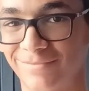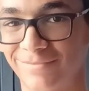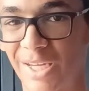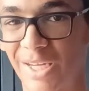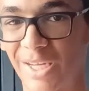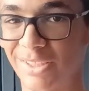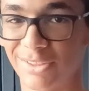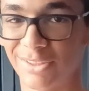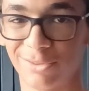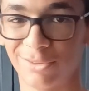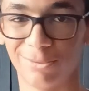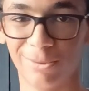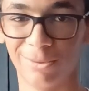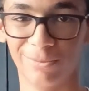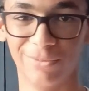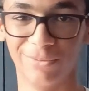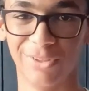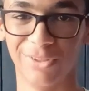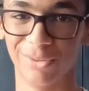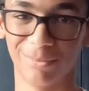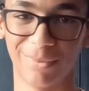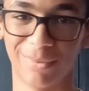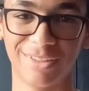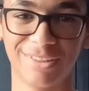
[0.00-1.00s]
I just
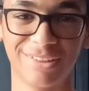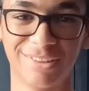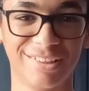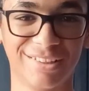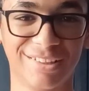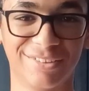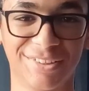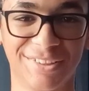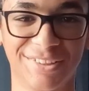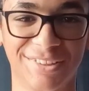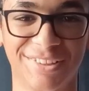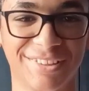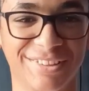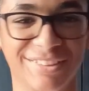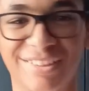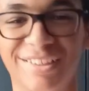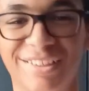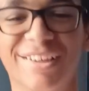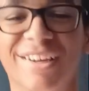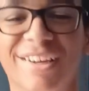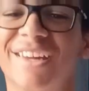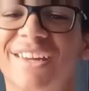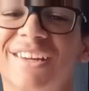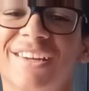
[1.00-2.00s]
revealed my secrets. No,
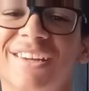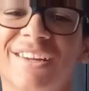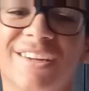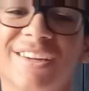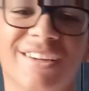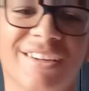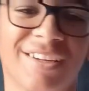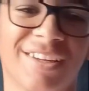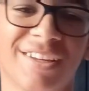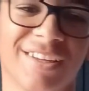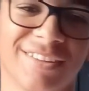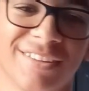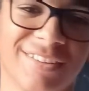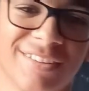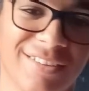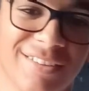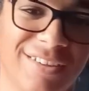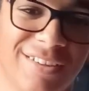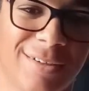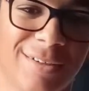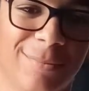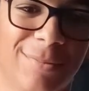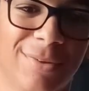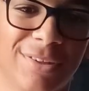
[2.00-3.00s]
I'm kidding. Okay, so you're
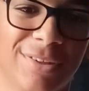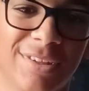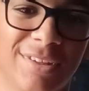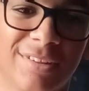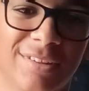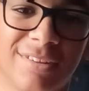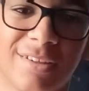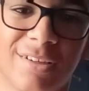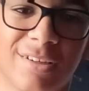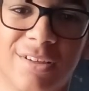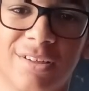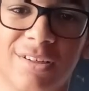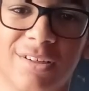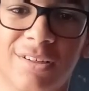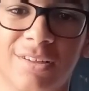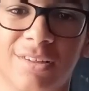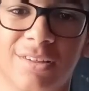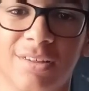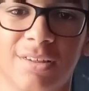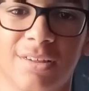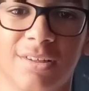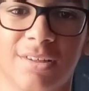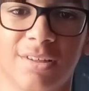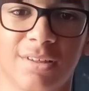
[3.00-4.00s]
gonna put this card,
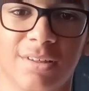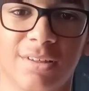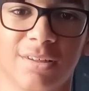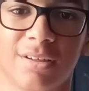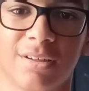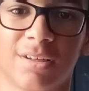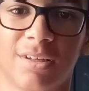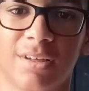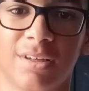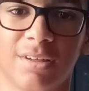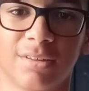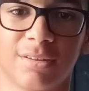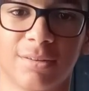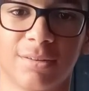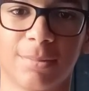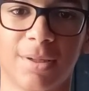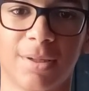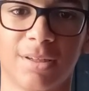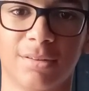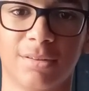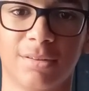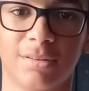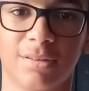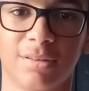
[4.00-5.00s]
your King of
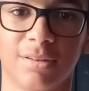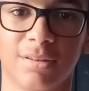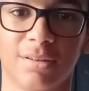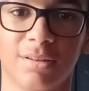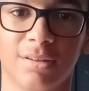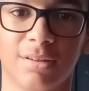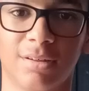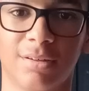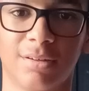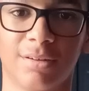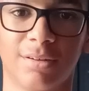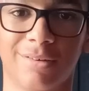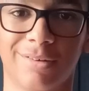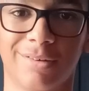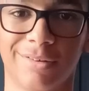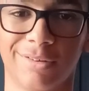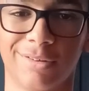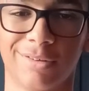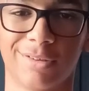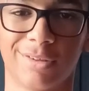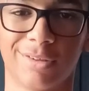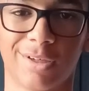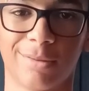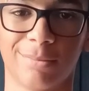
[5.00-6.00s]
Spades, on
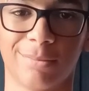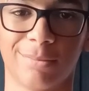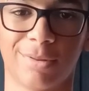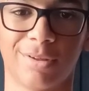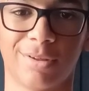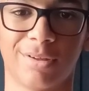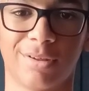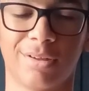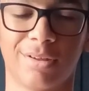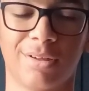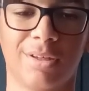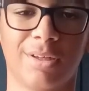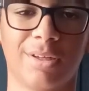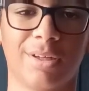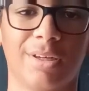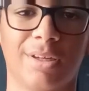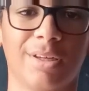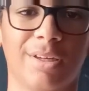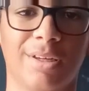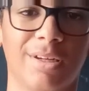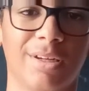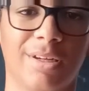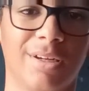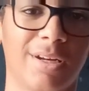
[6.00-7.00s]
the top.
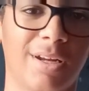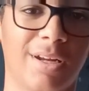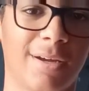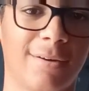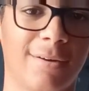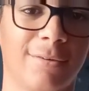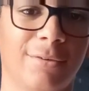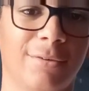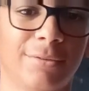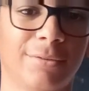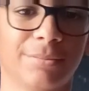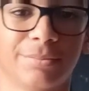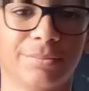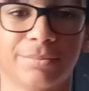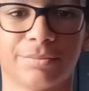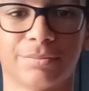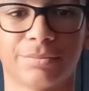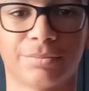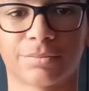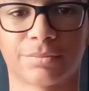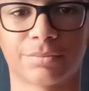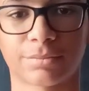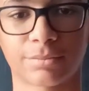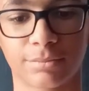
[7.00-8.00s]
Now,
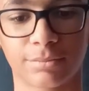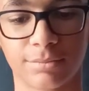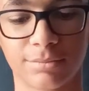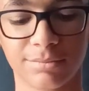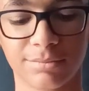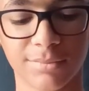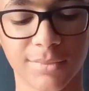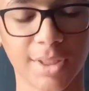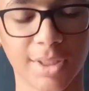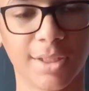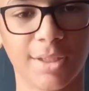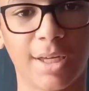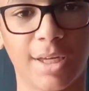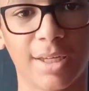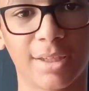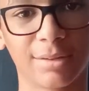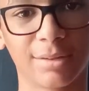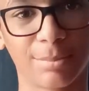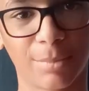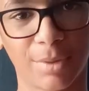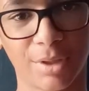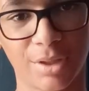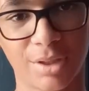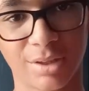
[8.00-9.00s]

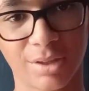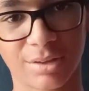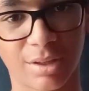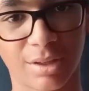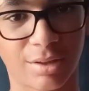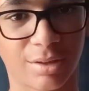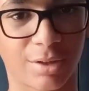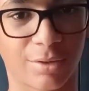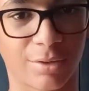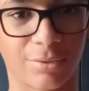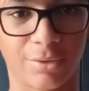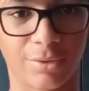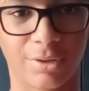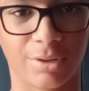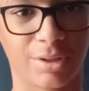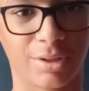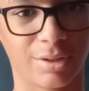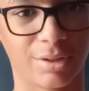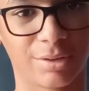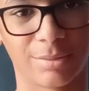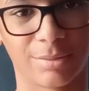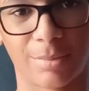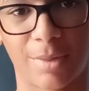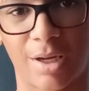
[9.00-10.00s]
as much as I shuffle, it
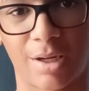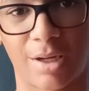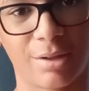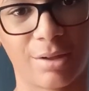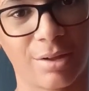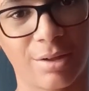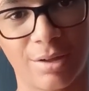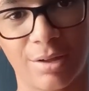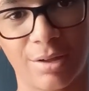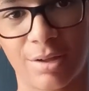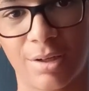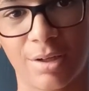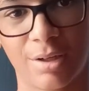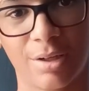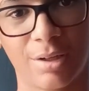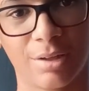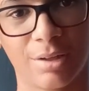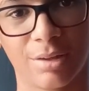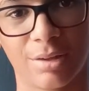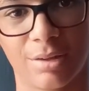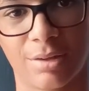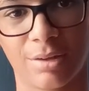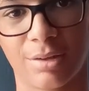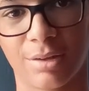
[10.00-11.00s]
doesn't matter.
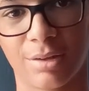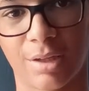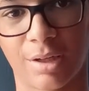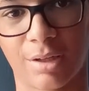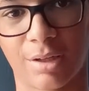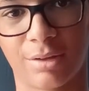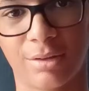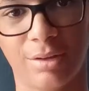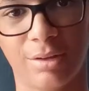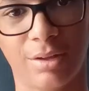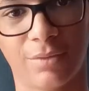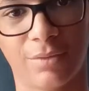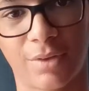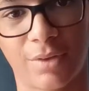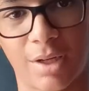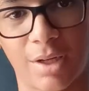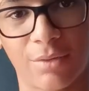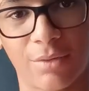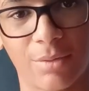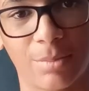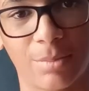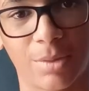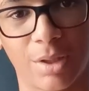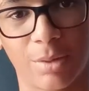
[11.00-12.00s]
Like, I'll even
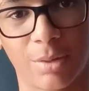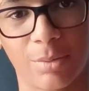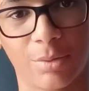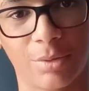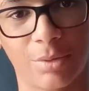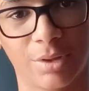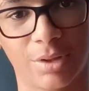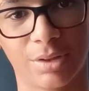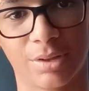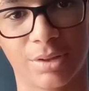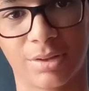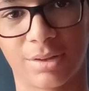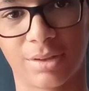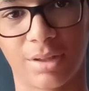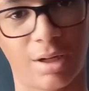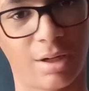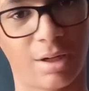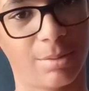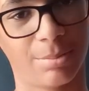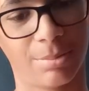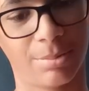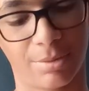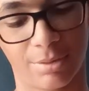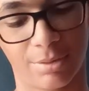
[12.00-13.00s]
have them tell me when to
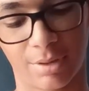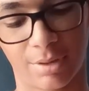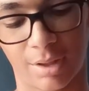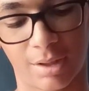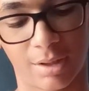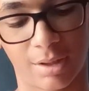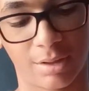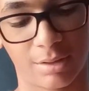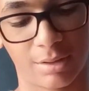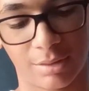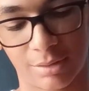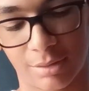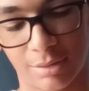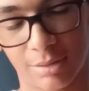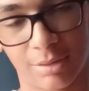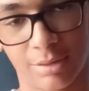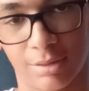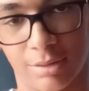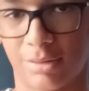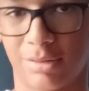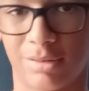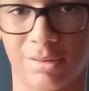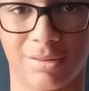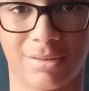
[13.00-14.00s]
stop, I guess,
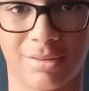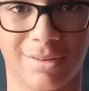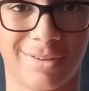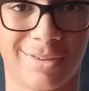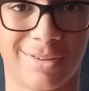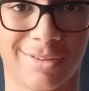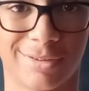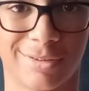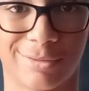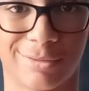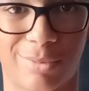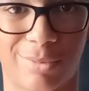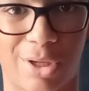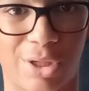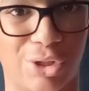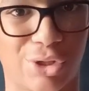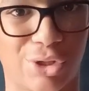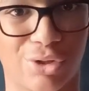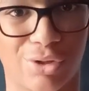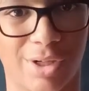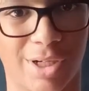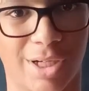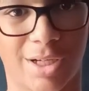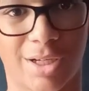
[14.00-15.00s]
because my
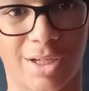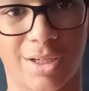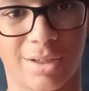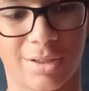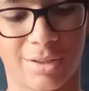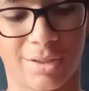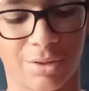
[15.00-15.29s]
trick.